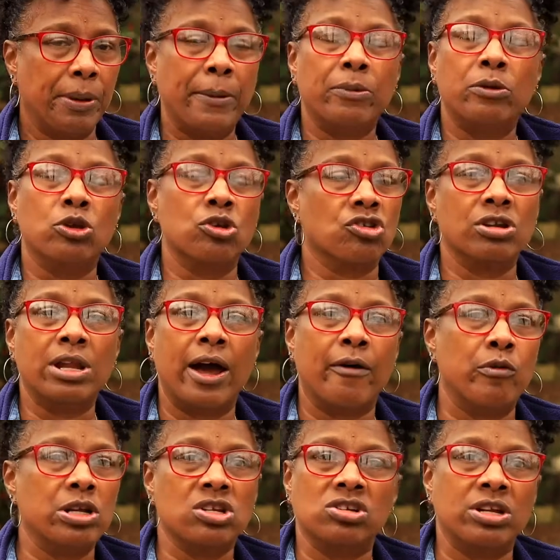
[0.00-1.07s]
We
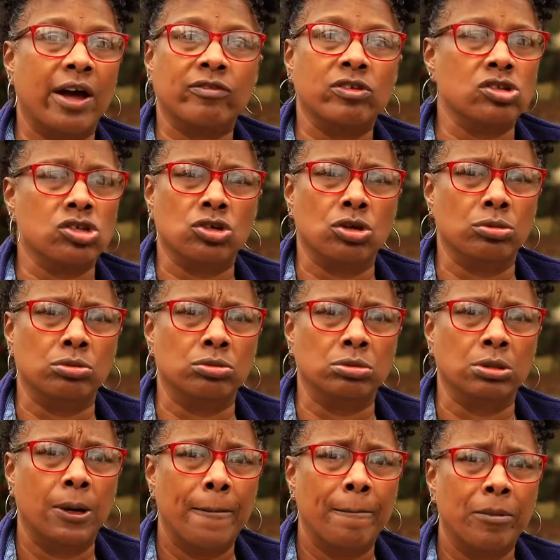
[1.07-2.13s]
shouldn't have to choose.
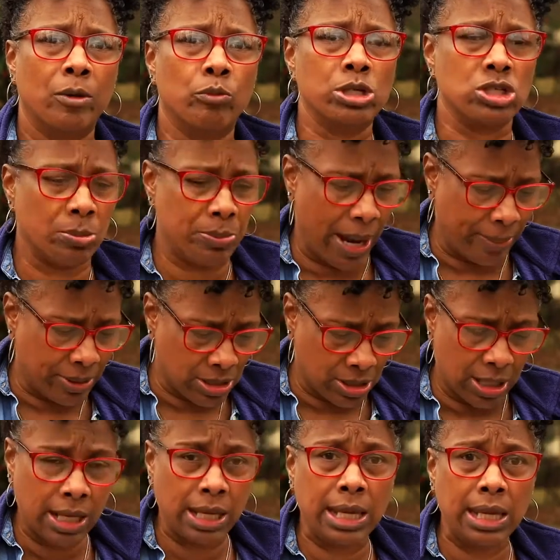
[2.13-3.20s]
We should be able
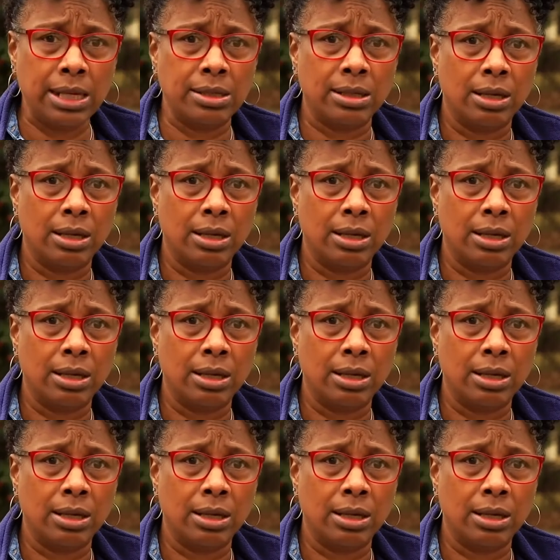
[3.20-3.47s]
to eat,